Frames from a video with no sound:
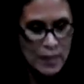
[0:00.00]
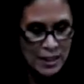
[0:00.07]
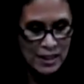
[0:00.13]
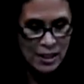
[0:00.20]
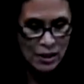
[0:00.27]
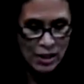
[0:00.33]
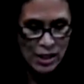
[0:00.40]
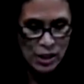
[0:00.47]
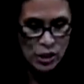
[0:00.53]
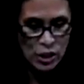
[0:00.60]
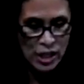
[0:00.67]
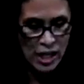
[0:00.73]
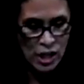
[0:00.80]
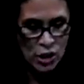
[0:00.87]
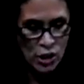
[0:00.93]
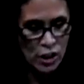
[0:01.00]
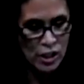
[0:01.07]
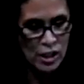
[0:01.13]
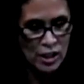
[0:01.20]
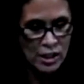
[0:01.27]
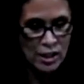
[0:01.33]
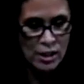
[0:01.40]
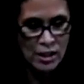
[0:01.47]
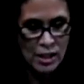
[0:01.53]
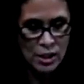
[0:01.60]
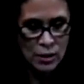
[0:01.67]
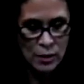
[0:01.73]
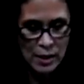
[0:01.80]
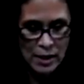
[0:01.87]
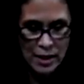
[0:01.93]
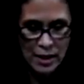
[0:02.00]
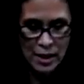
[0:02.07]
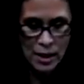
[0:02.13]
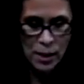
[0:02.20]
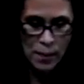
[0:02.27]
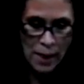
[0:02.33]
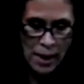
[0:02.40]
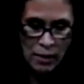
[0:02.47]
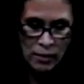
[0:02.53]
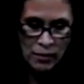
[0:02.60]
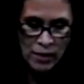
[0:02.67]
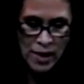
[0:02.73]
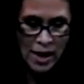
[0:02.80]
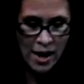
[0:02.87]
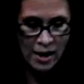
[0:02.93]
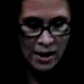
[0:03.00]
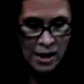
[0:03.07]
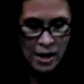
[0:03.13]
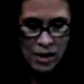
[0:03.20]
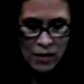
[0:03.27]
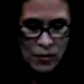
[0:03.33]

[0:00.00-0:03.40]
military education, you know, an amount of that.